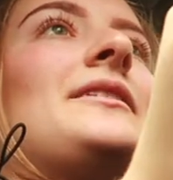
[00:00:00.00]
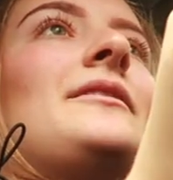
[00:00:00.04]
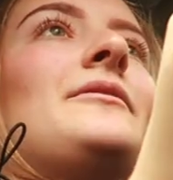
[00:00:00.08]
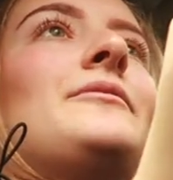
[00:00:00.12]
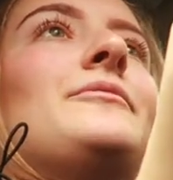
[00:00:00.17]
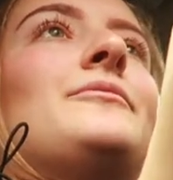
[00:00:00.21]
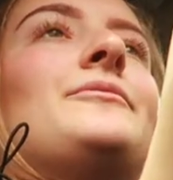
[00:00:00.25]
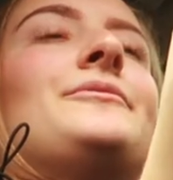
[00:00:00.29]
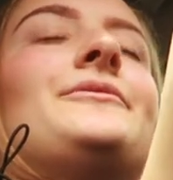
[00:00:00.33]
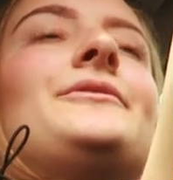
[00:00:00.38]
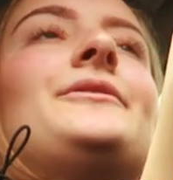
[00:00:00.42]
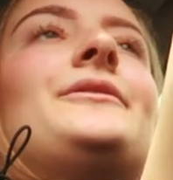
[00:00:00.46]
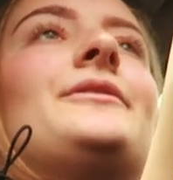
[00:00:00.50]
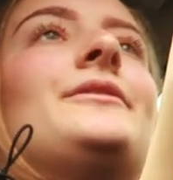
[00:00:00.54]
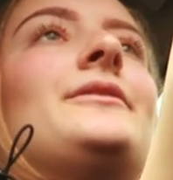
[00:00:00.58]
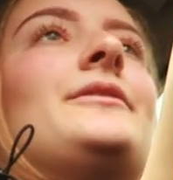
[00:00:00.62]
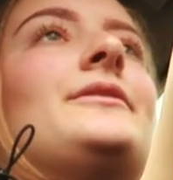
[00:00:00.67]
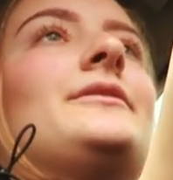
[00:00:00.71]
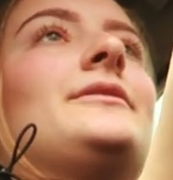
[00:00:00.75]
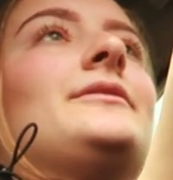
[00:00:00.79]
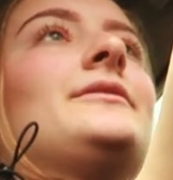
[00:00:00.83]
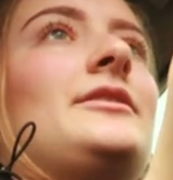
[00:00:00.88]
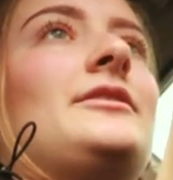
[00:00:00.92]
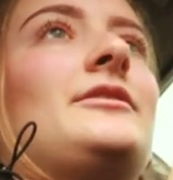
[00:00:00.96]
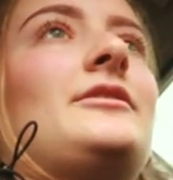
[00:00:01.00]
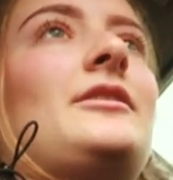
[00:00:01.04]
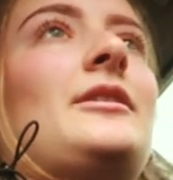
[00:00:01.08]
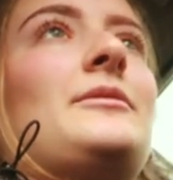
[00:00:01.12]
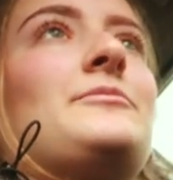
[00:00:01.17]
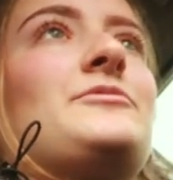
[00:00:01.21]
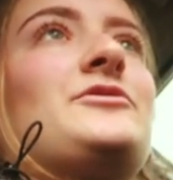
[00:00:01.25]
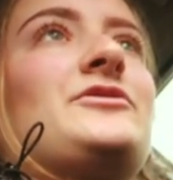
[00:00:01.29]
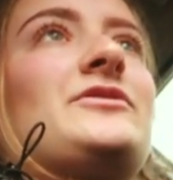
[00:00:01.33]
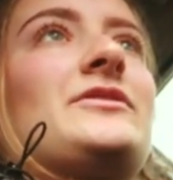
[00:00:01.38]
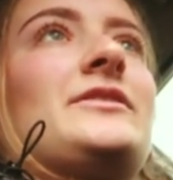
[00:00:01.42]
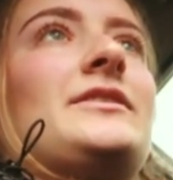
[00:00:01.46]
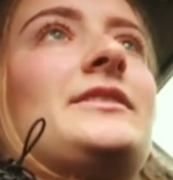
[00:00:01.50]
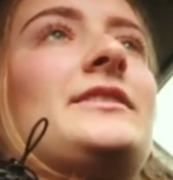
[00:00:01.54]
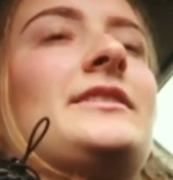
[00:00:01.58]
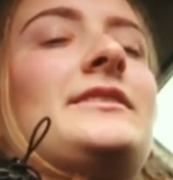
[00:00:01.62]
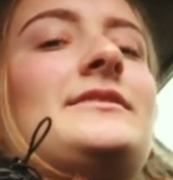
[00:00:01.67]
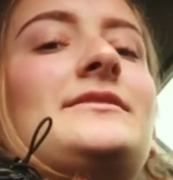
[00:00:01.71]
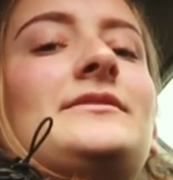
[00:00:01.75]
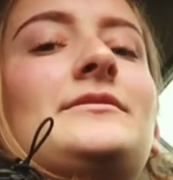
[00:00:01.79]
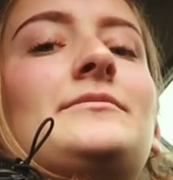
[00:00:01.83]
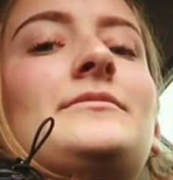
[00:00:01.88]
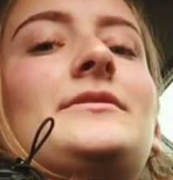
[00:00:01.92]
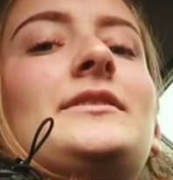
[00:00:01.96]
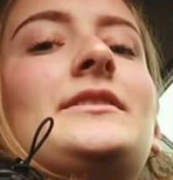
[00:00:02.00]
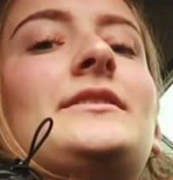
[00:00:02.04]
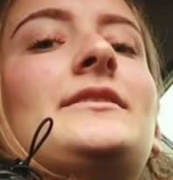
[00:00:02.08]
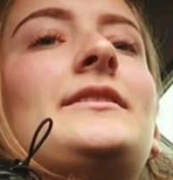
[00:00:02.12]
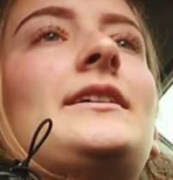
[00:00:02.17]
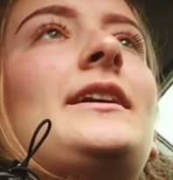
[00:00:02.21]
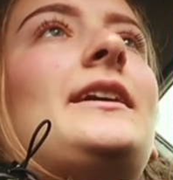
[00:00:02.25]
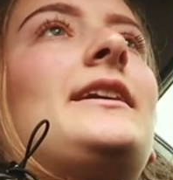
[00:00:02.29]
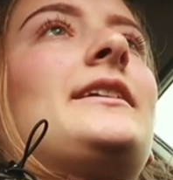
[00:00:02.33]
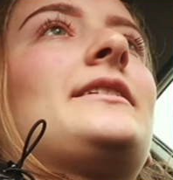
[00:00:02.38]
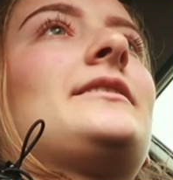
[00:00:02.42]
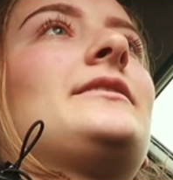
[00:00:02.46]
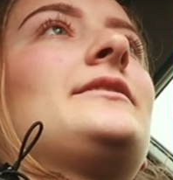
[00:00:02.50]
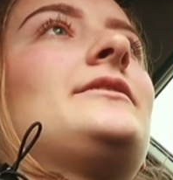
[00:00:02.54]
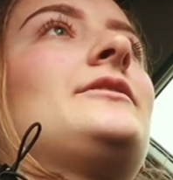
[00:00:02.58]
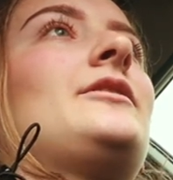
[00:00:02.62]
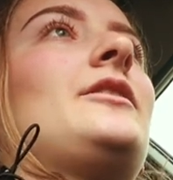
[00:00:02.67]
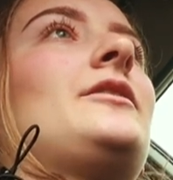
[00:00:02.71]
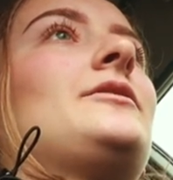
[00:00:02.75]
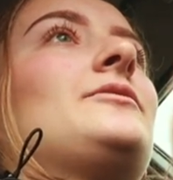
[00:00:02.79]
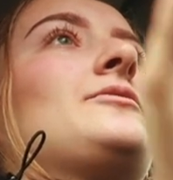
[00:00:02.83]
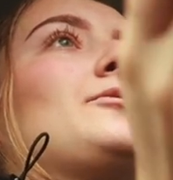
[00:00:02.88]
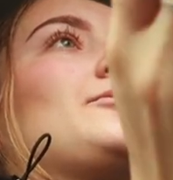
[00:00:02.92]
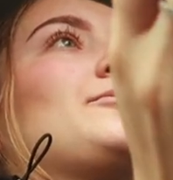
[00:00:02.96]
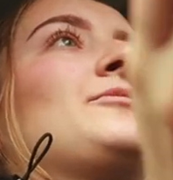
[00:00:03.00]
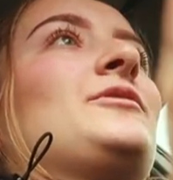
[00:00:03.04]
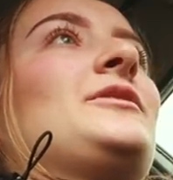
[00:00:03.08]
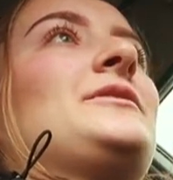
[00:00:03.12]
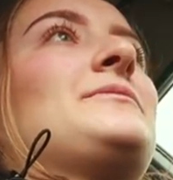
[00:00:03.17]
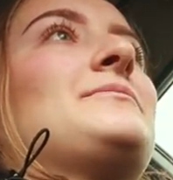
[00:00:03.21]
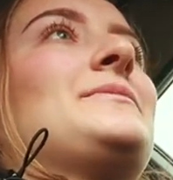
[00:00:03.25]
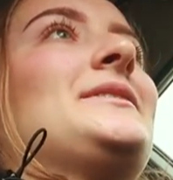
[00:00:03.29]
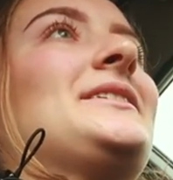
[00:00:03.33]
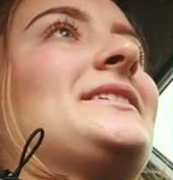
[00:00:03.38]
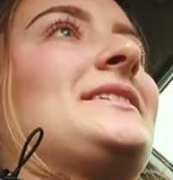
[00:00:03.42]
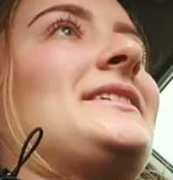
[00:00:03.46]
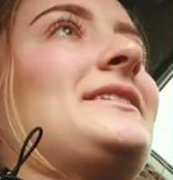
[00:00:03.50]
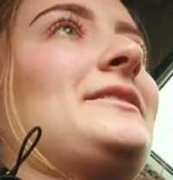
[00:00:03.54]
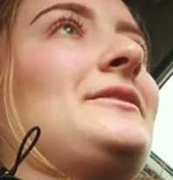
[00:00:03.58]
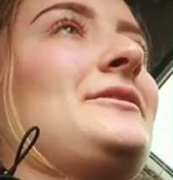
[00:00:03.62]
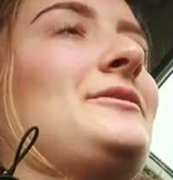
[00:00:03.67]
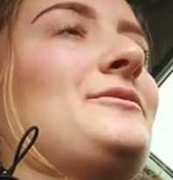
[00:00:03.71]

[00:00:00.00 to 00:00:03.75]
I want. You know, I'm just gonna get something that I could not normally make at